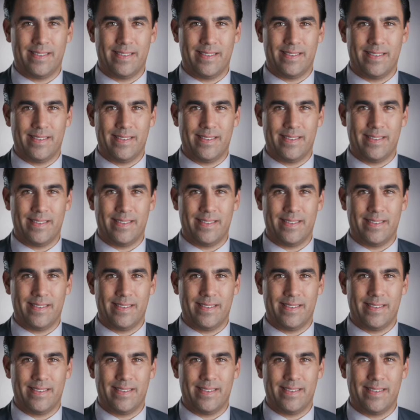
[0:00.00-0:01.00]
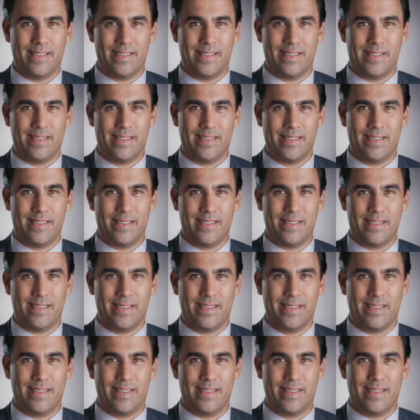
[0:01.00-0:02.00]

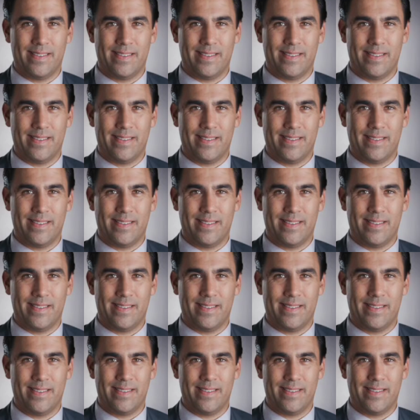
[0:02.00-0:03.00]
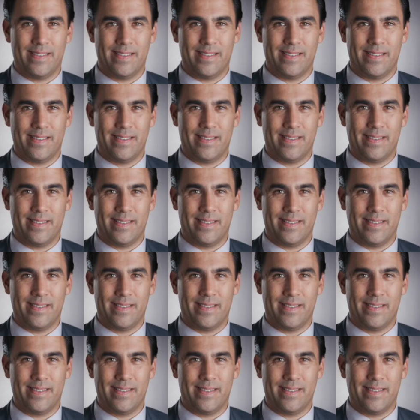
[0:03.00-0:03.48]
(silent)